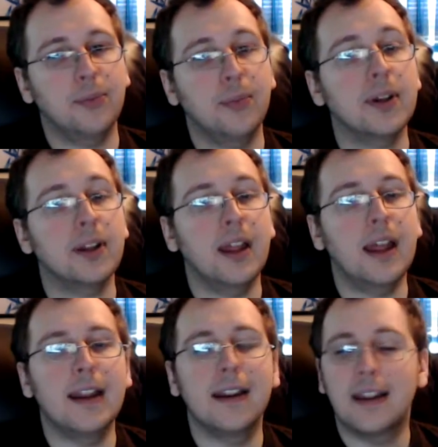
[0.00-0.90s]
We're going
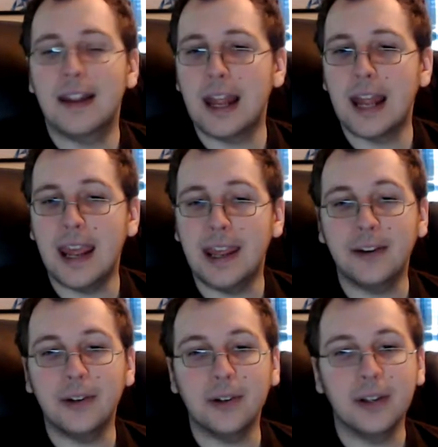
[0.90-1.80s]
to
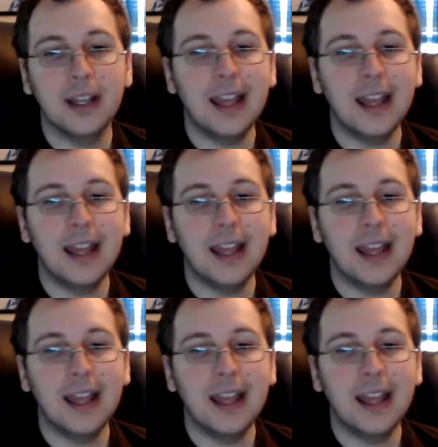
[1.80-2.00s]
handle